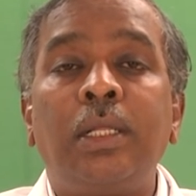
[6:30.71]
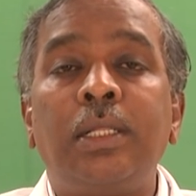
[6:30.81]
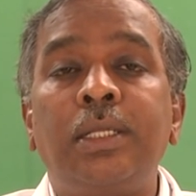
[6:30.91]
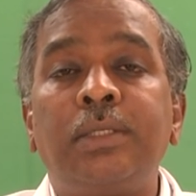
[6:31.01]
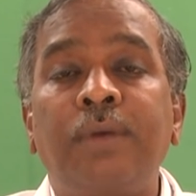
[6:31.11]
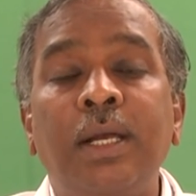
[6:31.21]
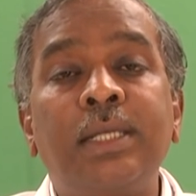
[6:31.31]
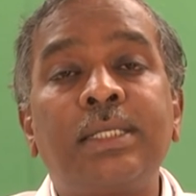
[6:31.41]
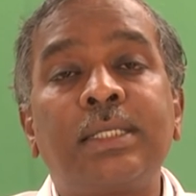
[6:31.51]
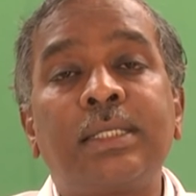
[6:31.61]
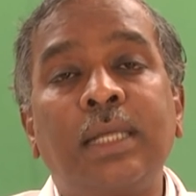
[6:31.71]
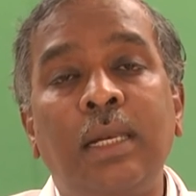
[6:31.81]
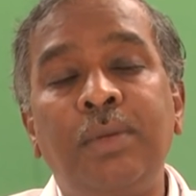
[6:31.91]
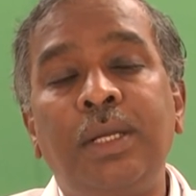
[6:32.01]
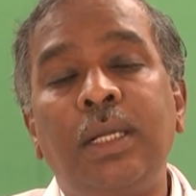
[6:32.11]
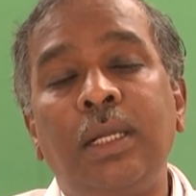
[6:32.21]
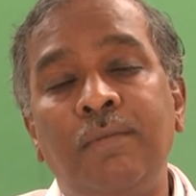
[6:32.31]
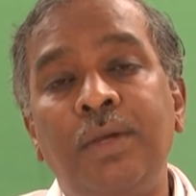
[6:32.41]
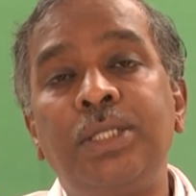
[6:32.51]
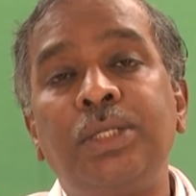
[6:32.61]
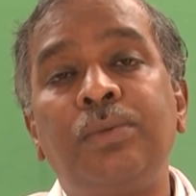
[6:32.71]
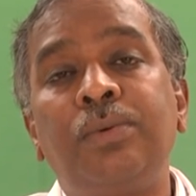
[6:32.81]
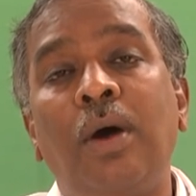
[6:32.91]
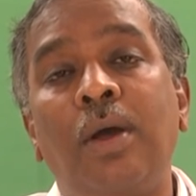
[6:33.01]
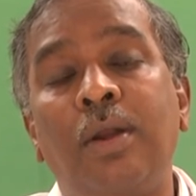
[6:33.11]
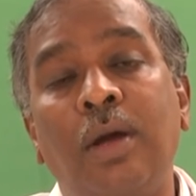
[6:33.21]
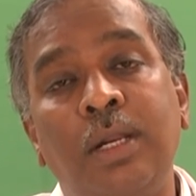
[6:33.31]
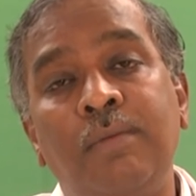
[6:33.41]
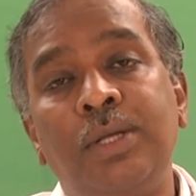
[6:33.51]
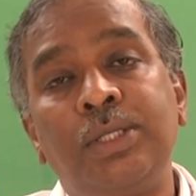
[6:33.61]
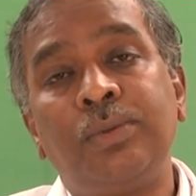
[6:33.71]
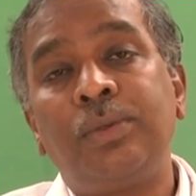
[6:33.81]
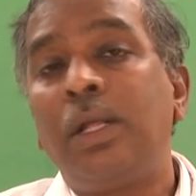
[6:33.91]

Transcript: These fungus can be invasive or non-invasive.